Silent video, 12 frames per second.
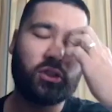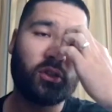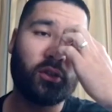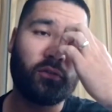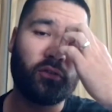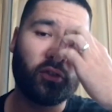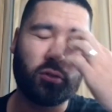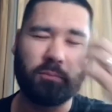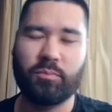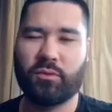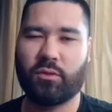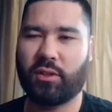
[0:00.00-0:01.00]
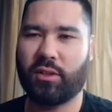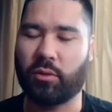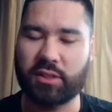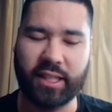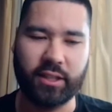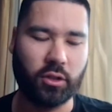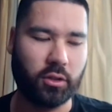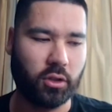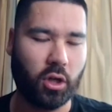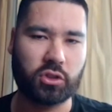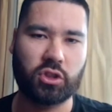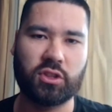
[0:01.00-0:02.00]
do if you say your
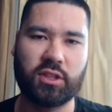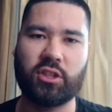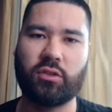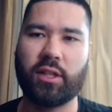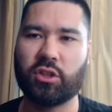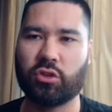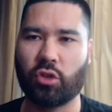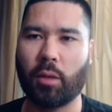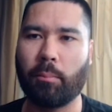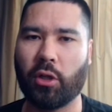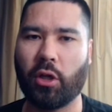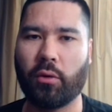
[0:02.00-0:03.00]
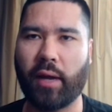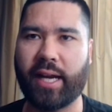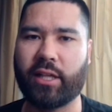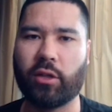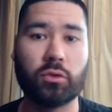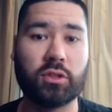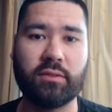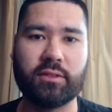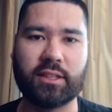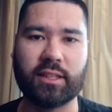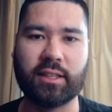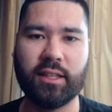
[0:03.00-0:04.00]
oxygen saturation dropped below 80 or
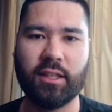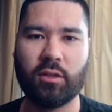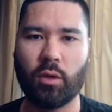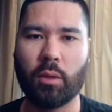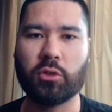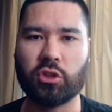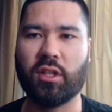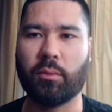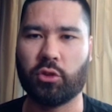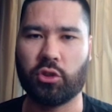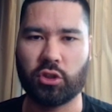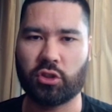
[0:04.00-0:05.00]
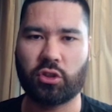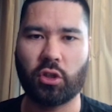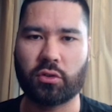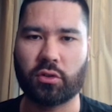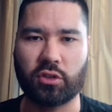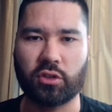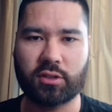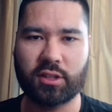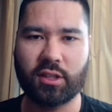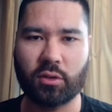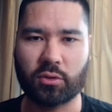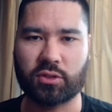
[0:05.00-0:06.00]
70? What would you do then? Would you just go to the
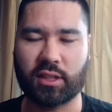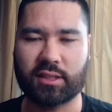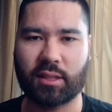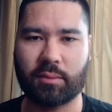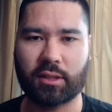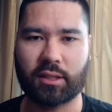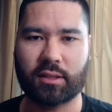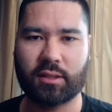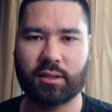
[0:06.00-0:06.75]
doctor, or is that something?